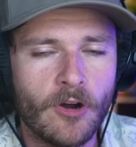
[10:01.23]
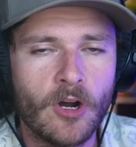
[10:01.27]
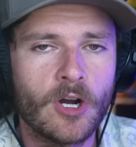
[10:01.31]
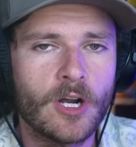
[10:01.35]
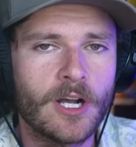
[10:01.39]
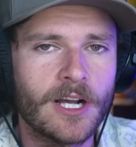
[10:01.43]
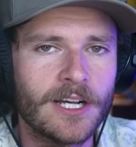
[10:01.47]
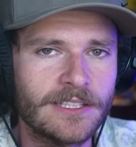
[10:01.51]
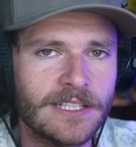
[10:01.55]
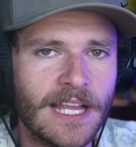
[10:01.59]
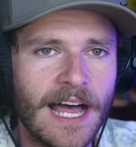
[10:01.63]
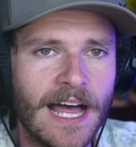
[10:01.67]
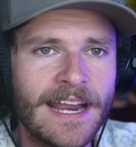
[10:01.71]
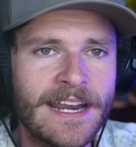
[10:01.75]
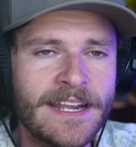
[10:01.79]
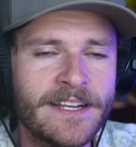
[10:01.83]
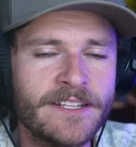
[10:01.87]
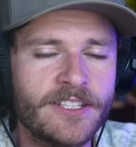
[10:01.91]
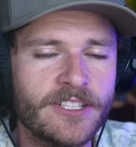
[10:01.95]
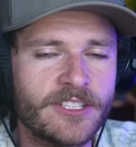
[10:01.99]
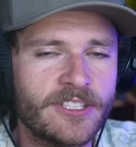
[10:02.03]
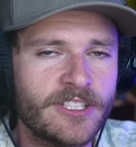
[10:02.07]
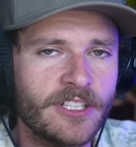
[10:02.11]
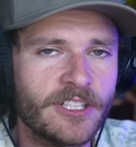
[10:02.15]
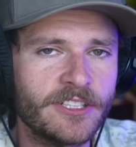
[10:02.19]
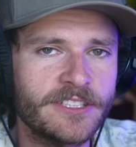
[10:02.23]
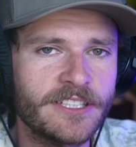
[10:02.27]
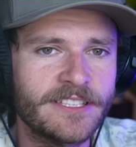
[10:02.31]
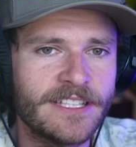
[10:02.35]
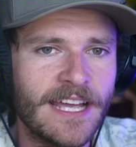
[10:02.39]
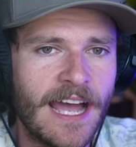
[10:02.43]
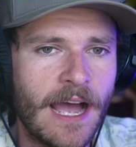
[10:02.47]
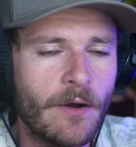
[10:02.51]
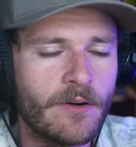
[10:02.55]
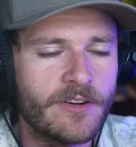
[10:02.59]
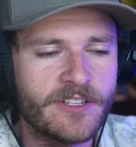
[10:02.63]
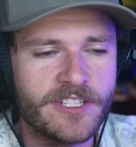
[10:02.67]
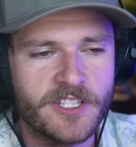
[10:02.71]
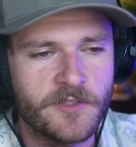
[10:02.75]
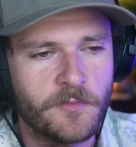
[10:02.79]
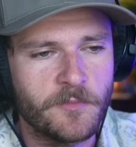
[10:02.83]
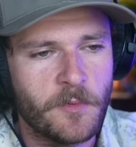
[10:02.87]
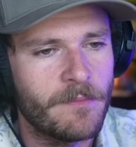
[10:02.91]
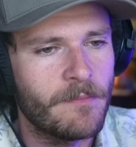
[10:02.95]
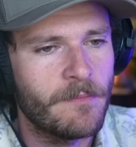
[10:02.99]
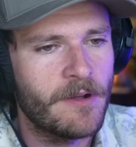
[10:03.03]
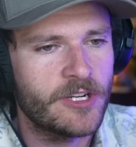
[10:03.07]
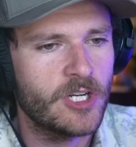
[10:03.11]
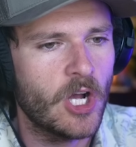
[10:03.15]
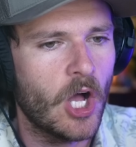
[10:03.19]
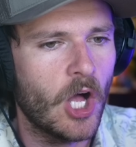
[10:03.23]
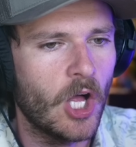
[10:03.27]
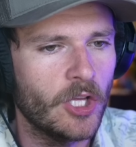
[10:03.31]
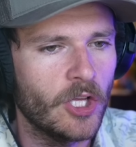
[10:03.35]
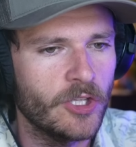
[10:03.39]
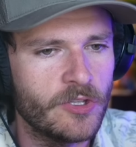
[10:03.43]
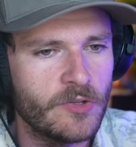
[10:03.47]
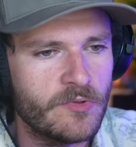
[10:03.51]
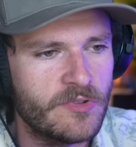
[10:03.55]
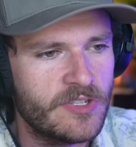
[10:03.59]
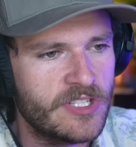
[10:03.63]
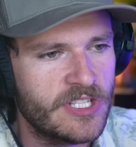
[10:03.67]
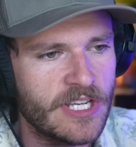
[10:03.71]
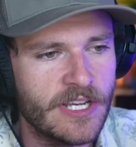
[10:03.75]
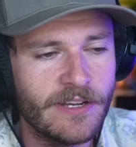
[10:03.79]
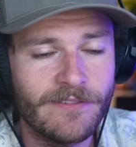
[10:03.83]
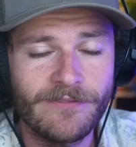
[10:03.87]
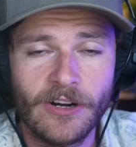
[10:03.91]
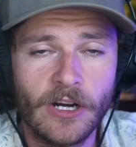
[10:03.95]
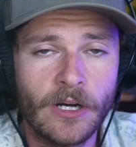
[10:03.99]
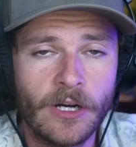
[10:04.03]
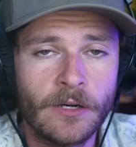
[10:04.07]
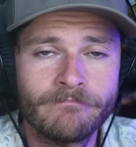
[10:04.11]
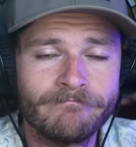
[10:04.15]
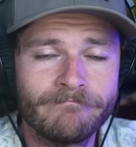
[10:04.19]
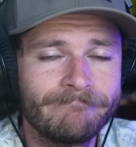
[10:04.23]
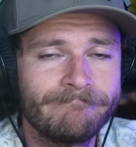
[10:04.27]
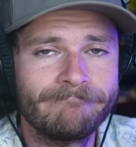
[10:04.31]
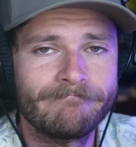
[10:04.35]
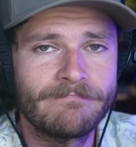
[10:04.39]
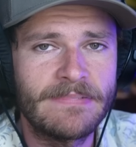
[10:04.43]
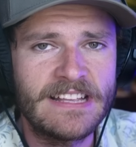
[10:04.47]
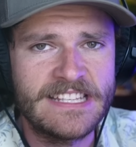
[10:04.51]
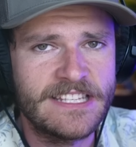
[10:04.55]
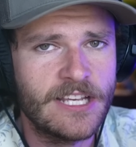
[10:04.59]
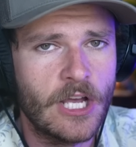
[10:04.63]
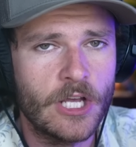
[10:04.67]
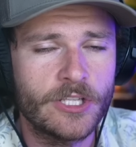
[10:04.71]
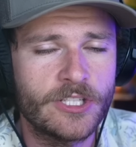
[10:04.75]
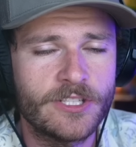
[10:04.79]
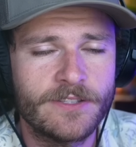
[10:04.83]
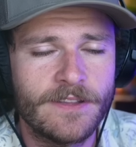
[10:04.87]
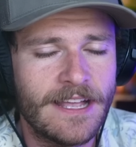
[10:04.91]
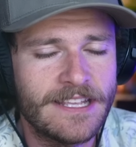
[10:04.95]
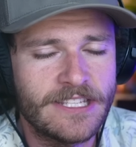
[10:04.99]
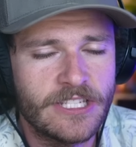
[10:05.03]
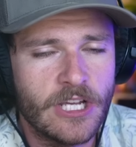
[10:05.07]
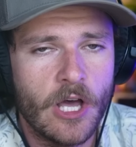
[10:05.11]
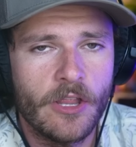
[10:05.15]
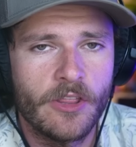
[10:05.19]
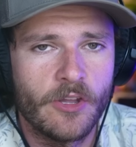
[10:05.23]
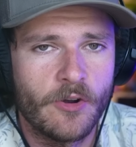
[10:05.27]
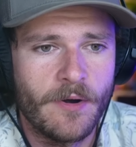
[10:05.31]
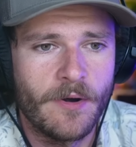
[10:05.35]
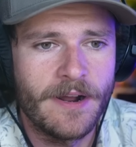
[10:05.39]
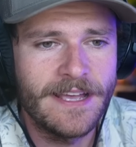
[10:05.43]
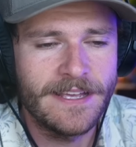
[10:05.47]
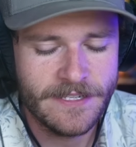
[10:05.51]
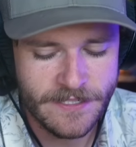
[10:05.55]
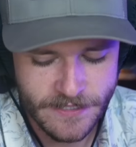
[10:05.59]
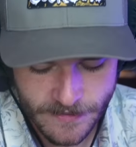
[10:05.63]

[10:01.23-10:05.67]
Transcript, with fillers: of her gliding to Tilted Towers, it's pretty much all you see of her. That's all. That's all there